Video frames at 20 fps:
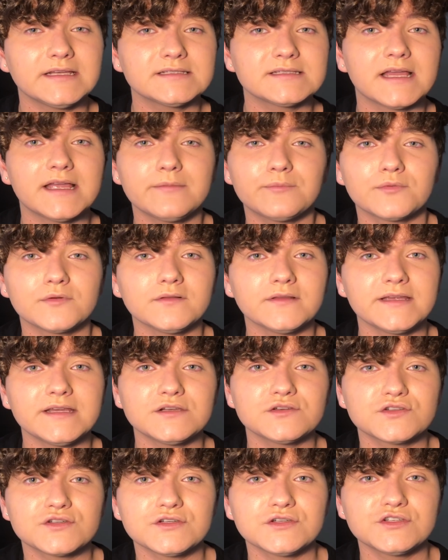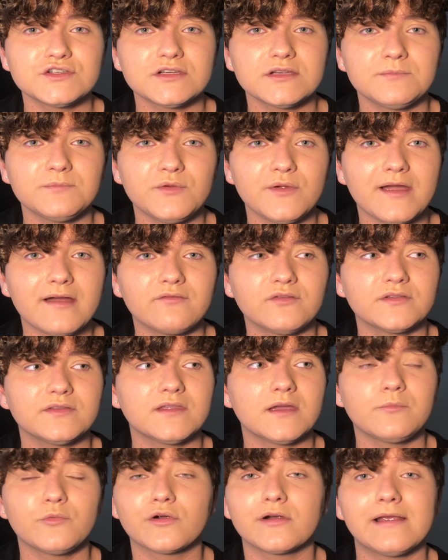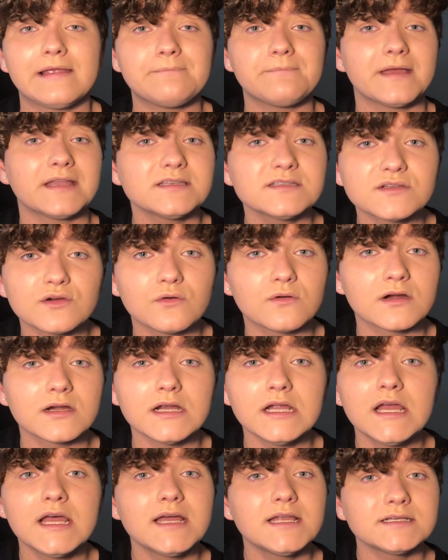type relationship you have with them or a mentor